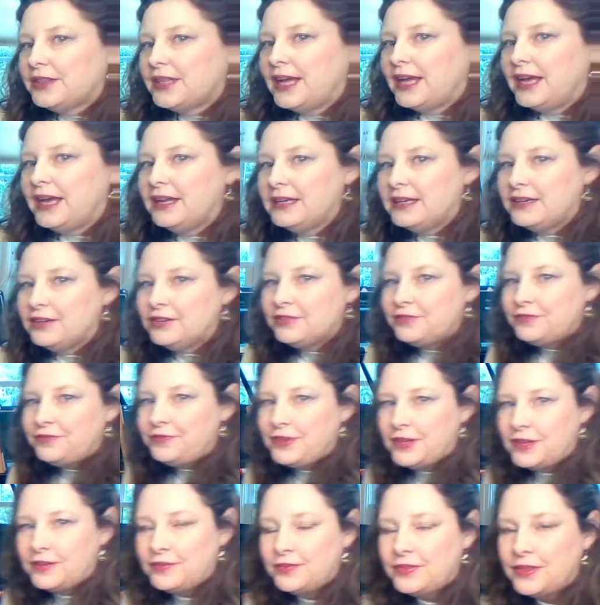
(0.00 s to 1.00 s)
that
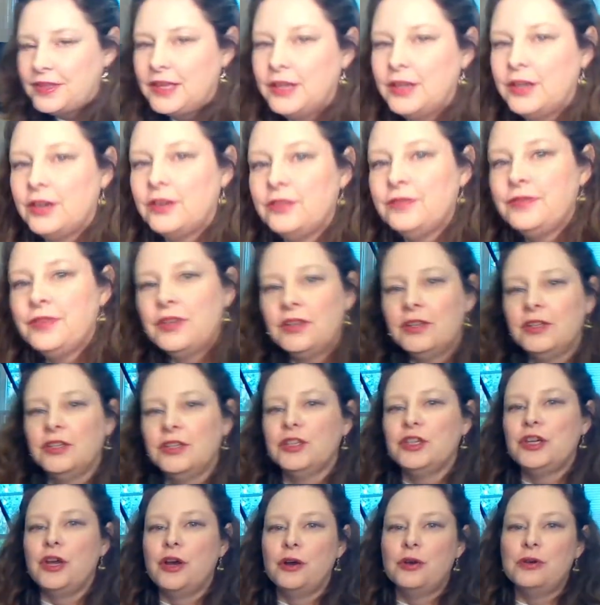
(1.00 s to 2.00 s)
5th interval
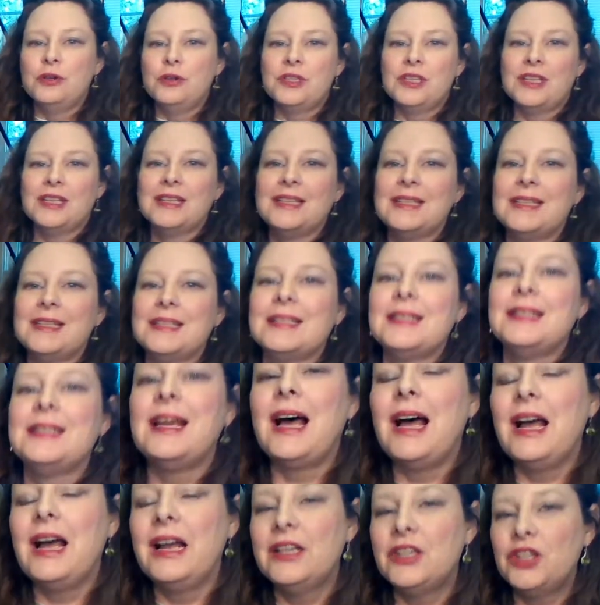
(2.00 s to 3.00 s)
note does
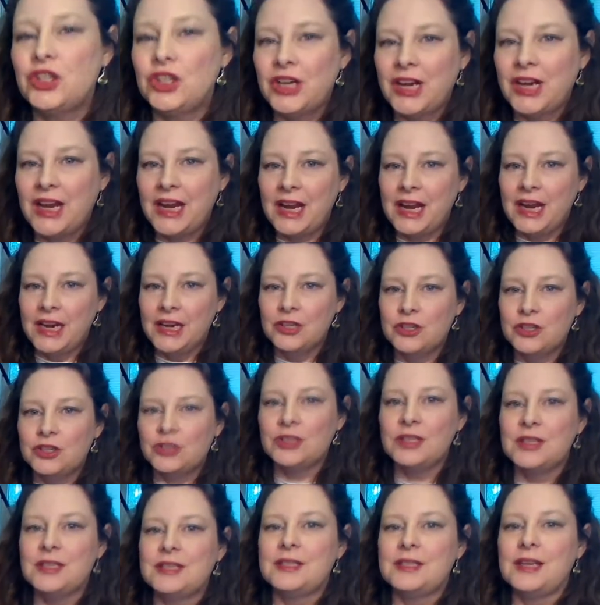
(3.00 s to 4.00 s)
not change
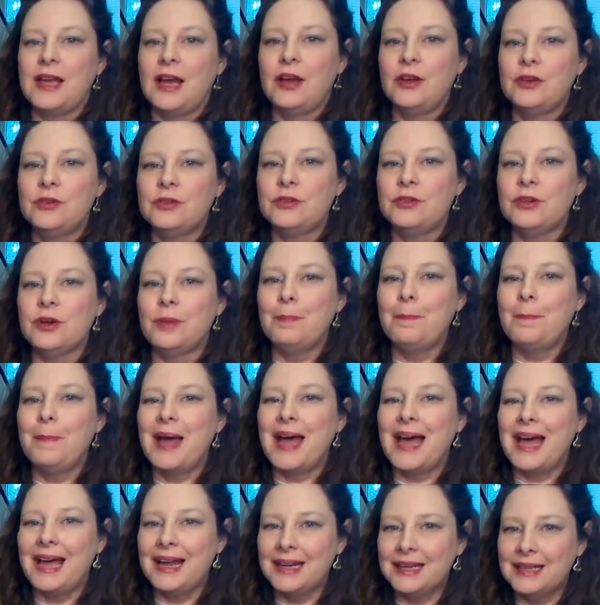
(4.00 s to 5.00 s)
the sound
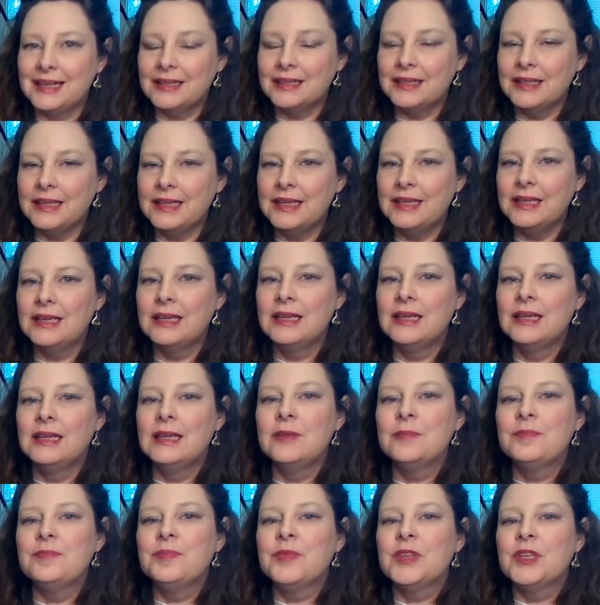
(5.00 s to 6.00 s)
dramatically.
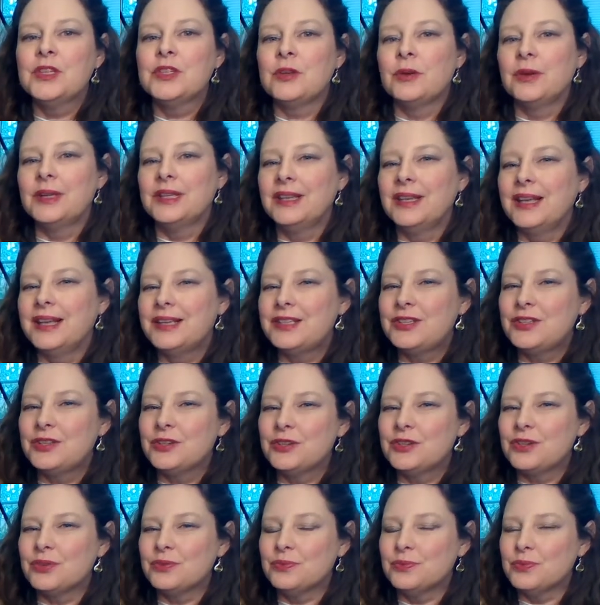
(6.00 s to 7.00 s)
So unless
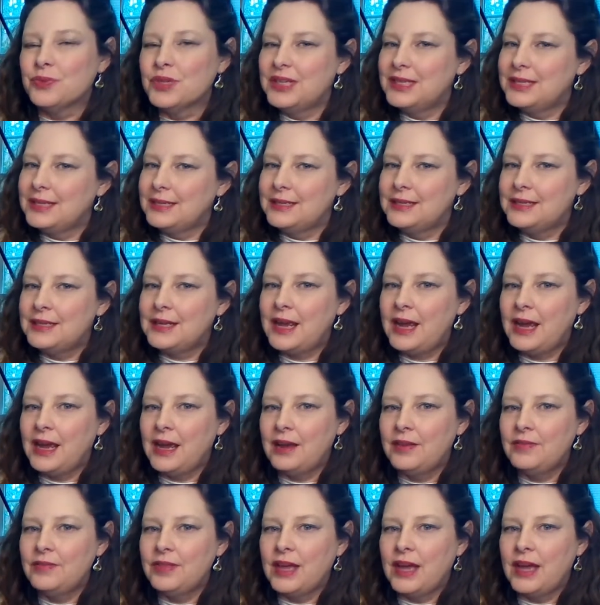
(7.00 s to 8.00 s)
there's a reason to
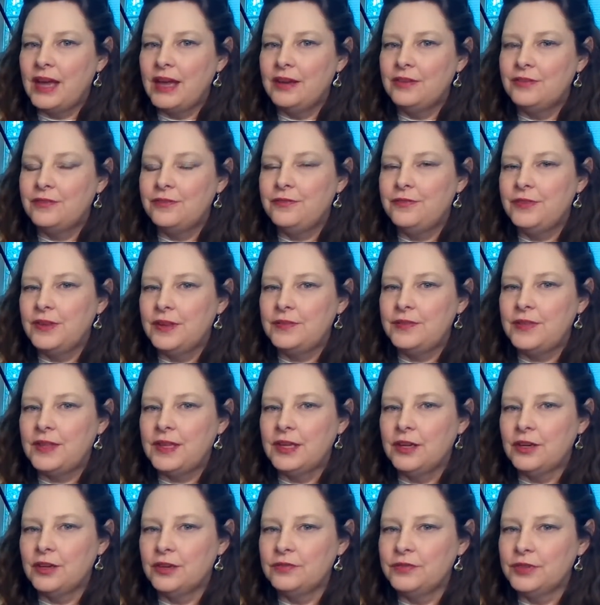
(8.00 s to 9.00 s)
have that 5th
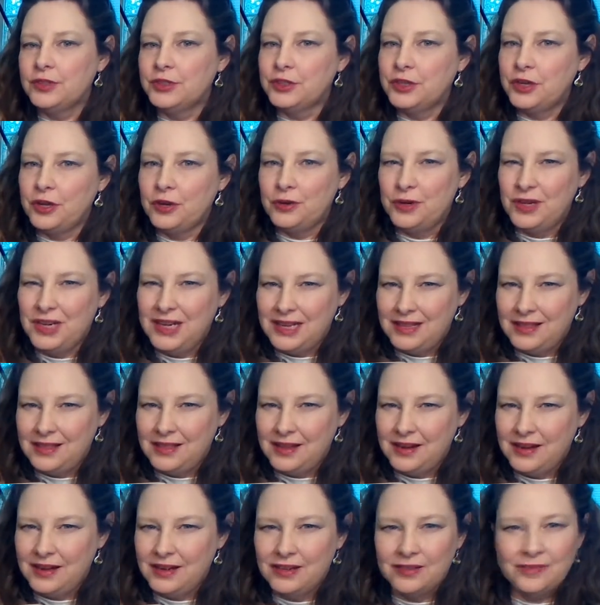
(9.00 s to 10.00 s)
interval note in
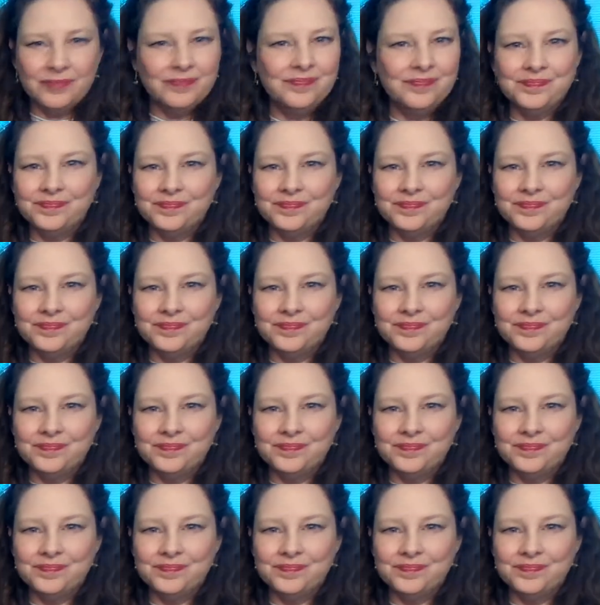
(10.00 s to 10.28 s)
there,